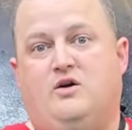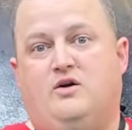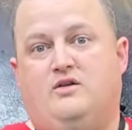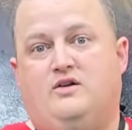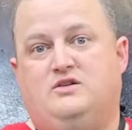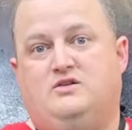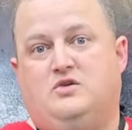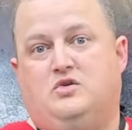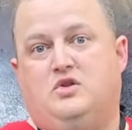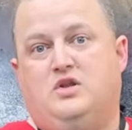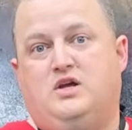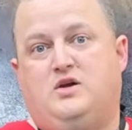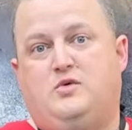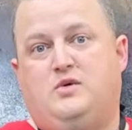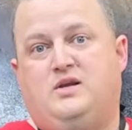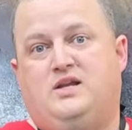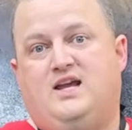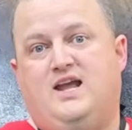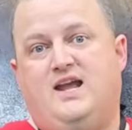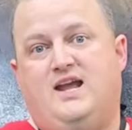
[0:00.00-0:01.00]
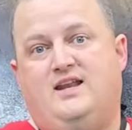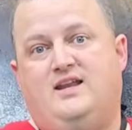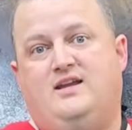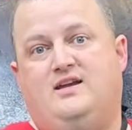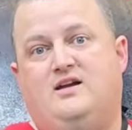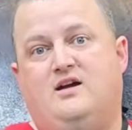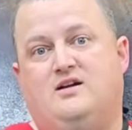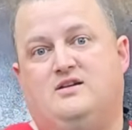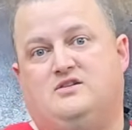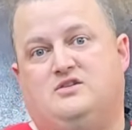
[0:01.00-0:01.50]
These are liquid candy
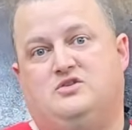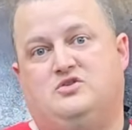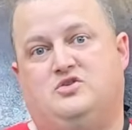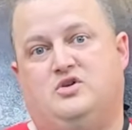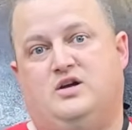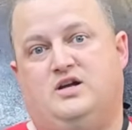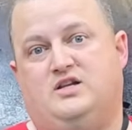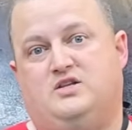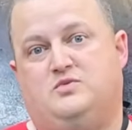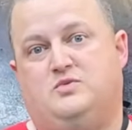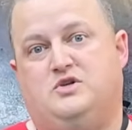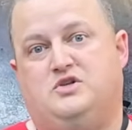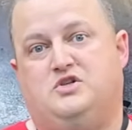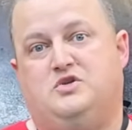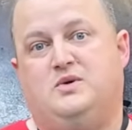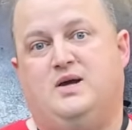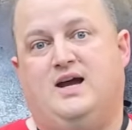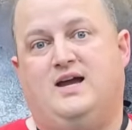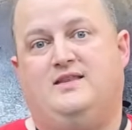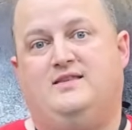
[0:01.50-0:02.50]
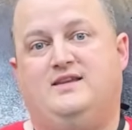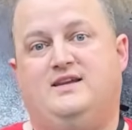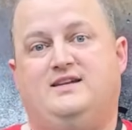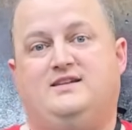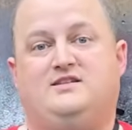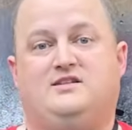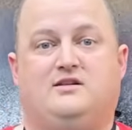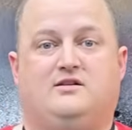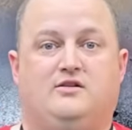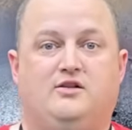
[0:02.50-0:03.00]
concentrates, which you add these
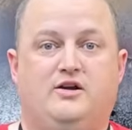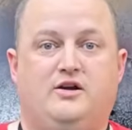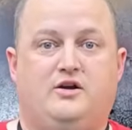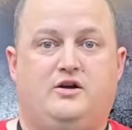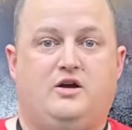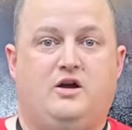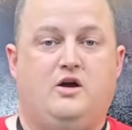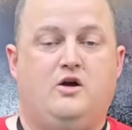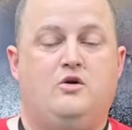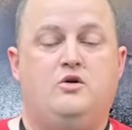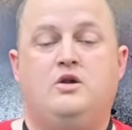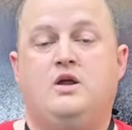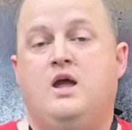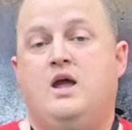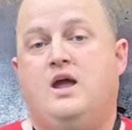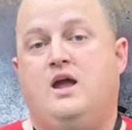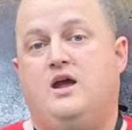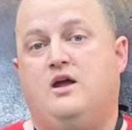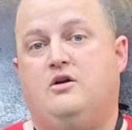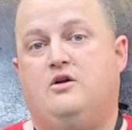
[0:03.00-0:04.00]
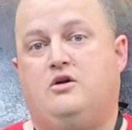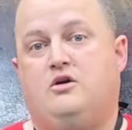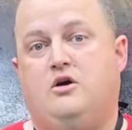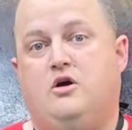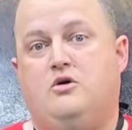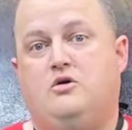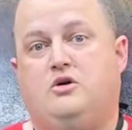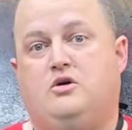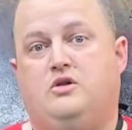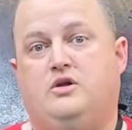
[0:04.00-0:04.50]
to clear coat, inner
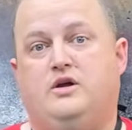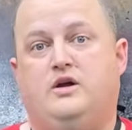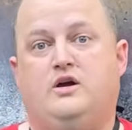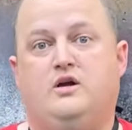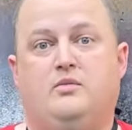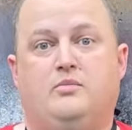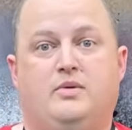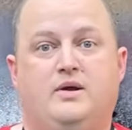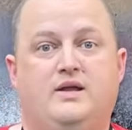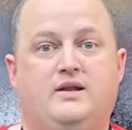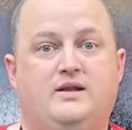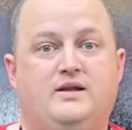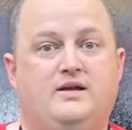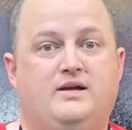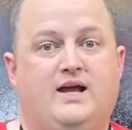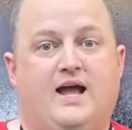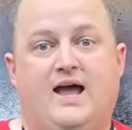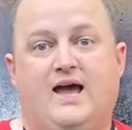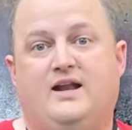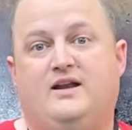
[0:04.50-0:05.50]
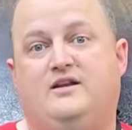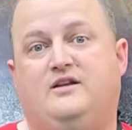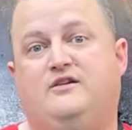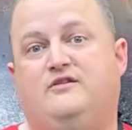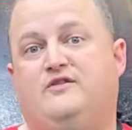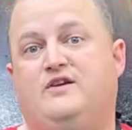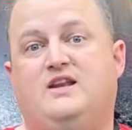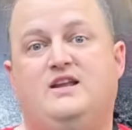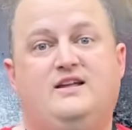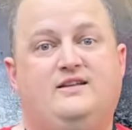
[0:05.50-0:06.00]
coat clear, bending additive,
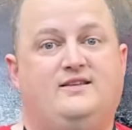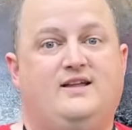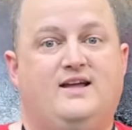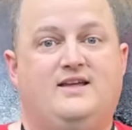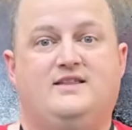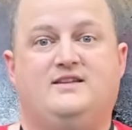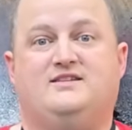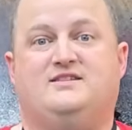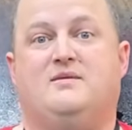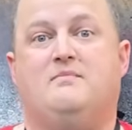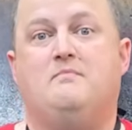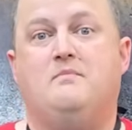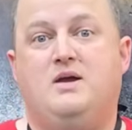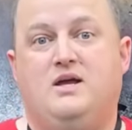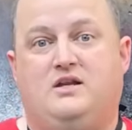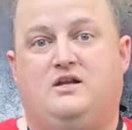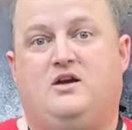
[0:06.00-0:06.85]
anything that's a mid